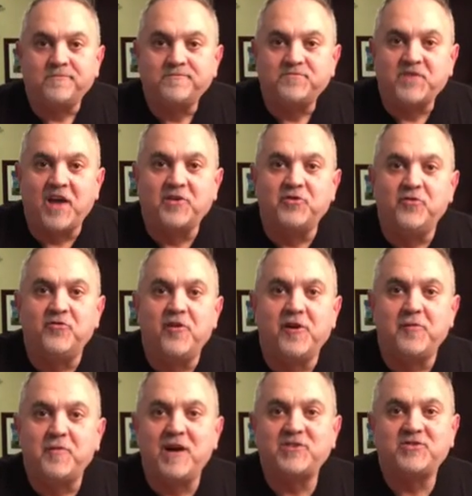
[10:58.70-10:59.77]
Thank you very
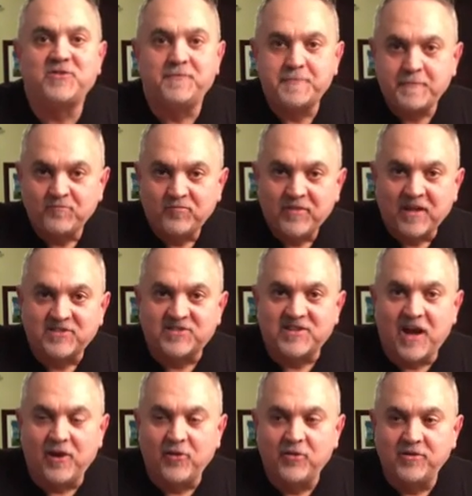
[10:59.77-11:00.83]
much.
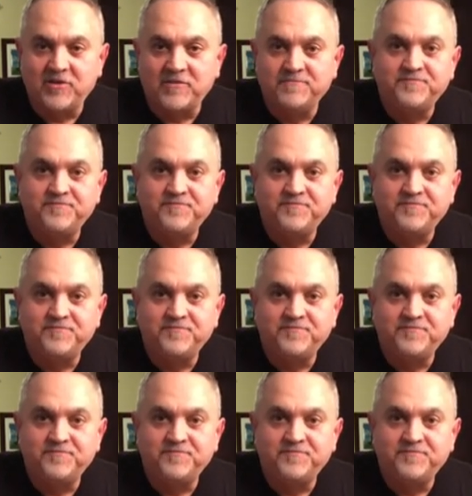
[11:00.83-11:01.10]
Salute.